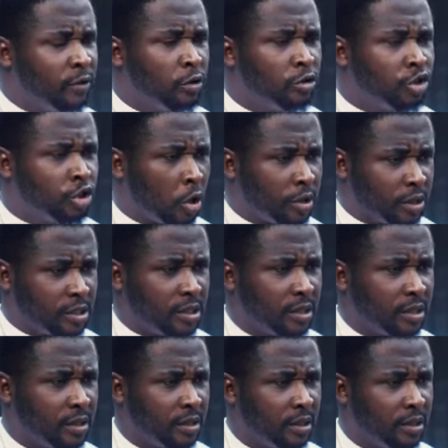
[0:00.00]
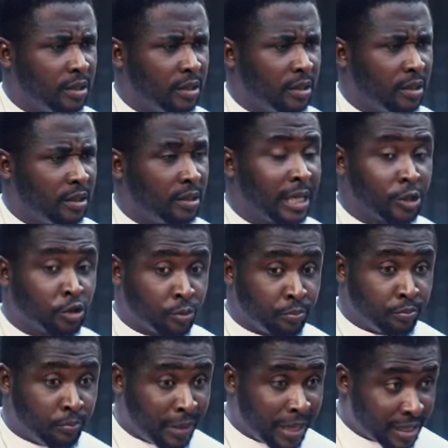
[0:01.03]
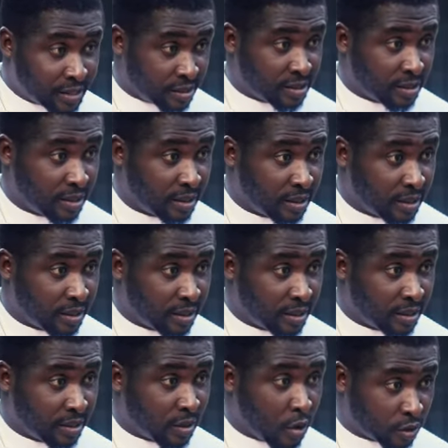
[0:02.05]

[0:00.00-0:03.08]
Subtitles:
they will have no choice than to bless